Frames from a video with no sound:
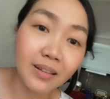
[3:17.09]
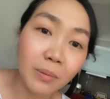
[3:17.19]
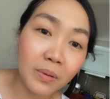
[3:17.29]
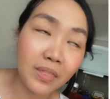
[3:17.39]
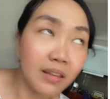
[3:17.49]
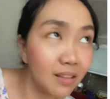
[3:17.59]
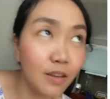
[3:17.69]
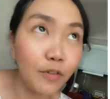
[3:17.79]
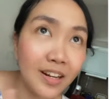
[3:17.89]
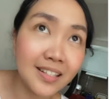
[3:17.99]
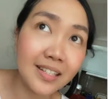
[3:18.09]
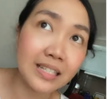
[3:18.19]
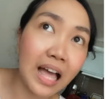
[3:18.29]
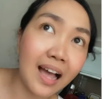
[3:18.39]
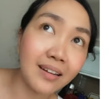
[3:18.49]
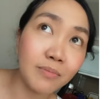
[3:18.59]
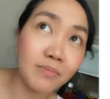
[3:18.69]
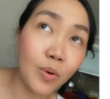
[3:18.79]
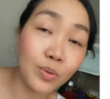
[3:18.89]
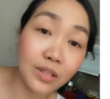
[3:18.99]
But the difference is that
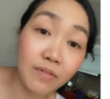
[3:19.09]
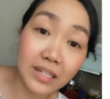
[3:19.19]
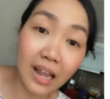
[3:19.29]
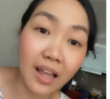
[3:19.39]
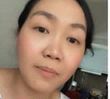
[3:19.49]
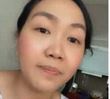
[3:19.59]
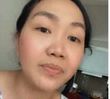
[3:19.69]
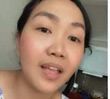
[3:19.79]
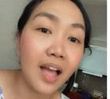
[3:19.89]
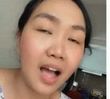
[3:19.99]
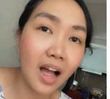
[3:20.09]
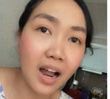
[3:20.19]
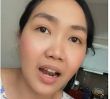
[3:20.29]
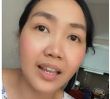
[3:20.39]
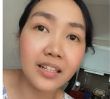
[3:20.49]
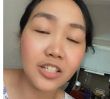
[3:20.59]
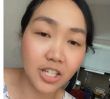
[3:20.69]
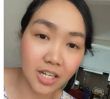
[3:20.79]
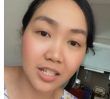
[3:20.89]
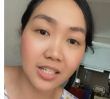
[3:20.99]
most of the time, I
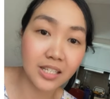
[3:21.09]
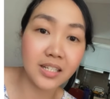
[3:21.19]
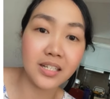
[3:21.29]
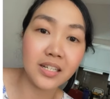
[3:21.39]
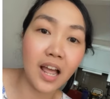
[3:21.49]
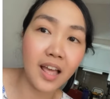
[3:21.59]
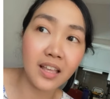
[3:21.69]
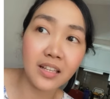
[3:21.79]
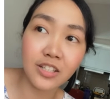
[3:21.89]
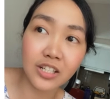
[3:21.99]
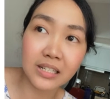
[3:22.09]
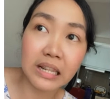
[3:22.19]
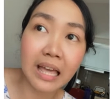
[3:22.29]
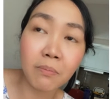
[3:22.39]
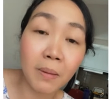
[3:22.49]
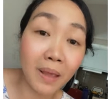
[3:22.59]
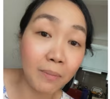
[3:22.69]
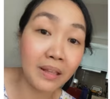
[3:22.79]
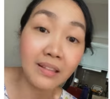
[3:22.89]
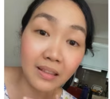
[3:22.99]
just let my
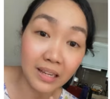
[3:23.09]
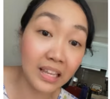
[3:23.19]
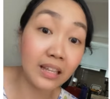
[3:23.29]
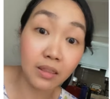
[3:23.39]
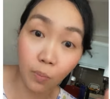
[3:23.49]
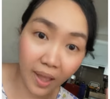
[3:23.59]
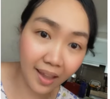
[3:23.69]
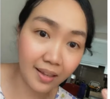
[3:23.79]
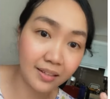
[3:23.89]
baby lead the way.